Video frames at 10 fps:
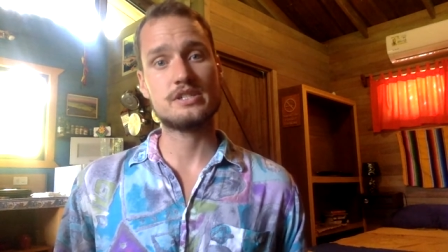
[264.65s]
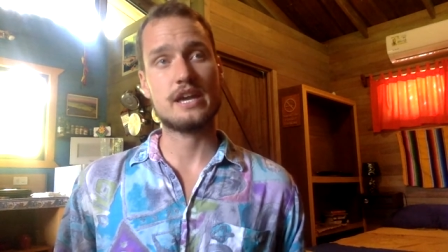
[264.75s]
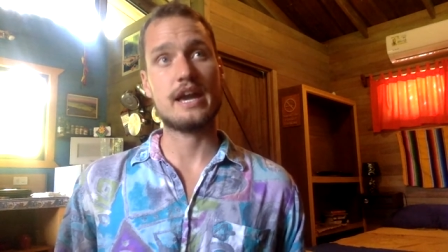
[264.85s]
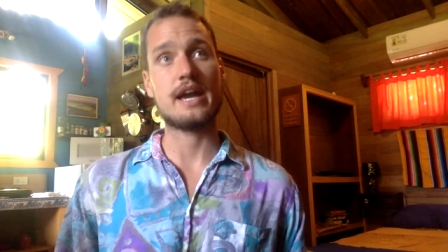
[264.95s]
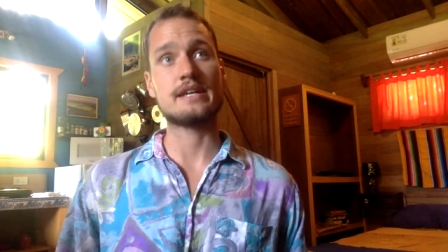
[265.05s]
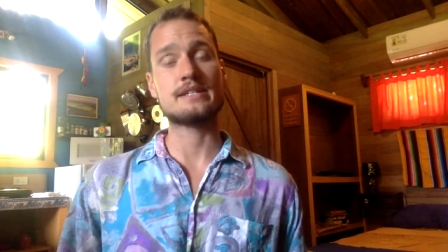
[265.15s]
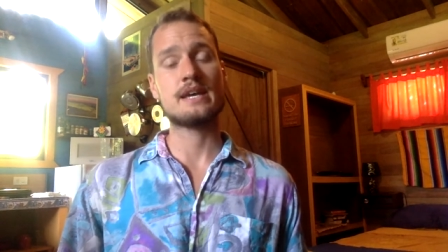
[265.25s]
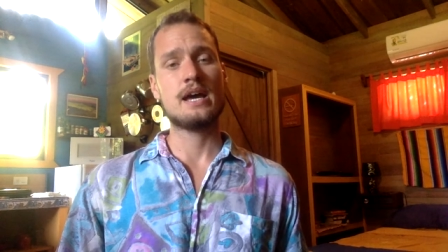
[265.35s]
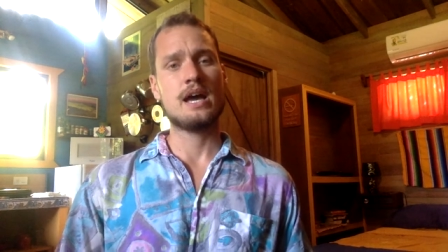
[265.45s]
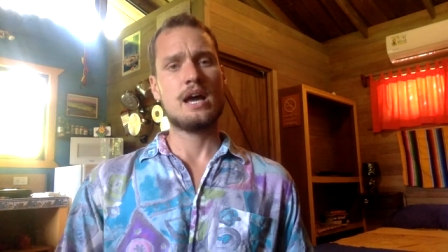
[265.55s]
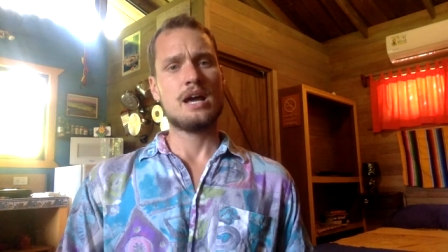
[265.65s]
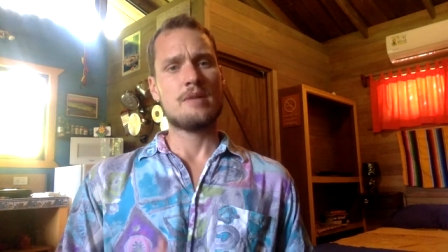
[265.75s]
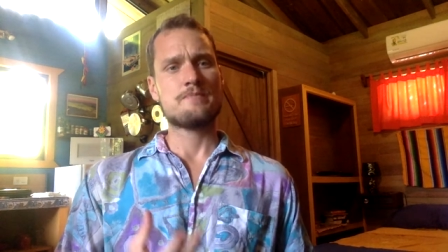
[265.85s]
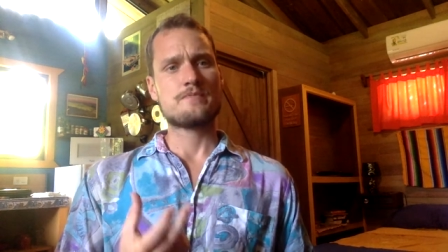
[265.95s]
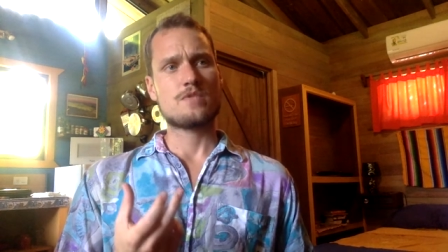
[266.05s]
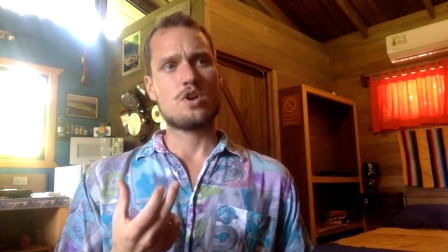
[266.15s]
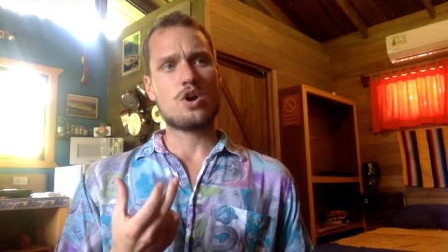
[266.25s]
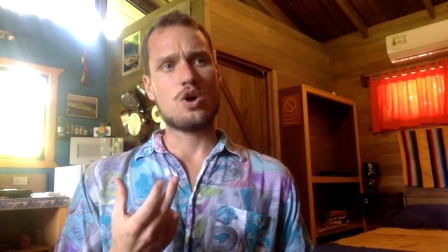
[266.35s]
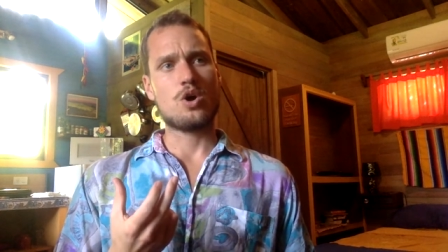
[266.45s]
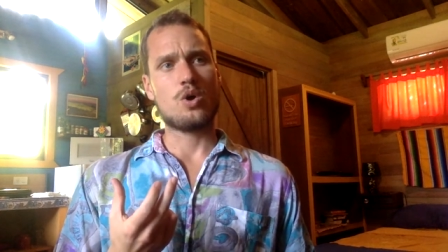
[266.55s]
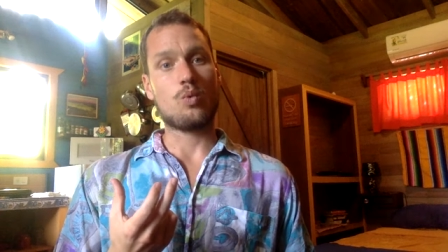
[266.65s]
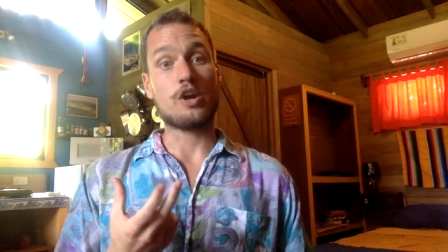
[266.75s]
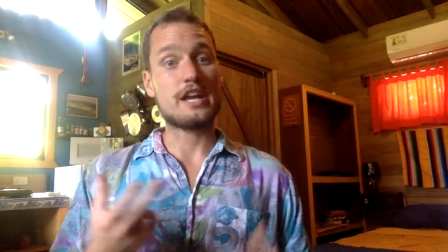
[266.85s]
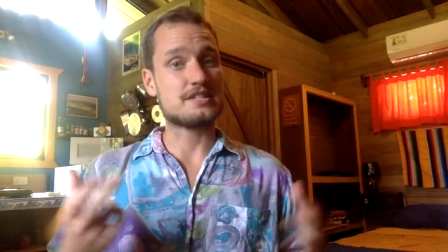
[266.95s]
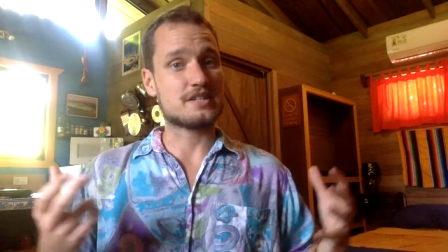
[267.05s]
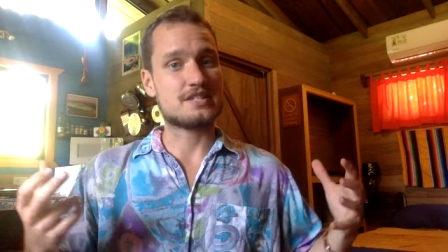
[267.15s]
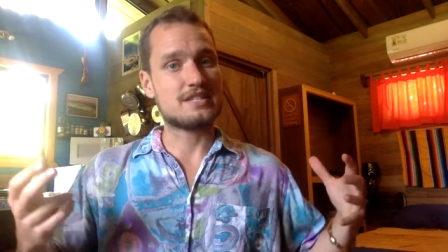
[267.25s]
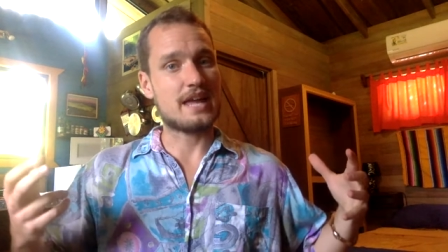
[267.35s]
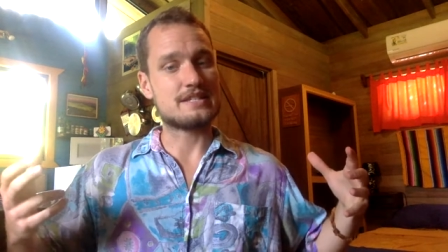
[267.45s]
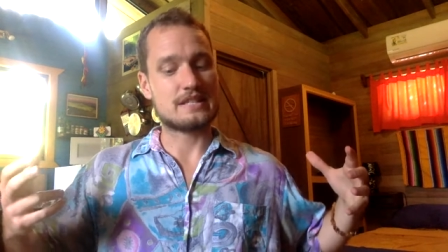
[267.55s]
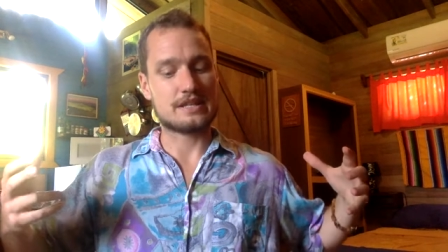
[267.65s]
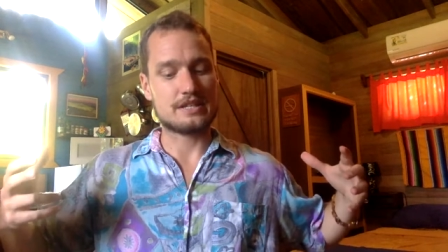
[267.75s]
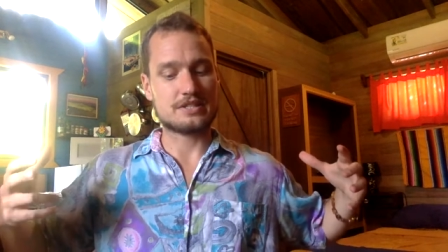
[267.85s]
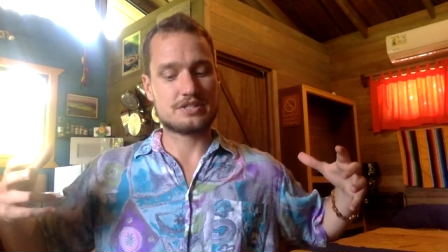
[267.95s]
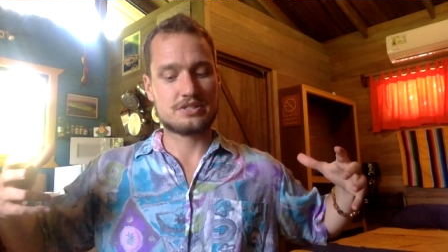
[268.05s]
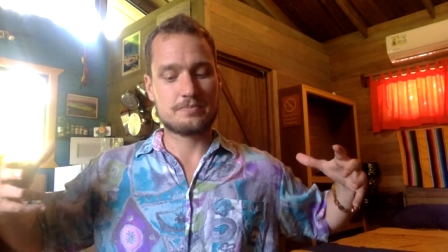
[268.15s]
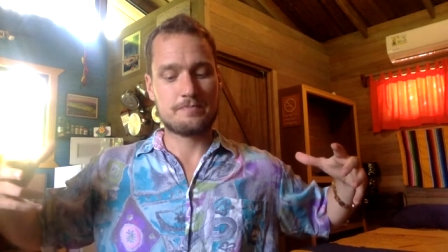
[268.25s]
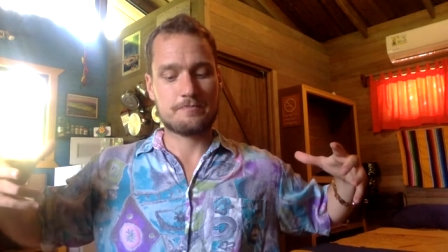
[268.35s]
and one has the sense that this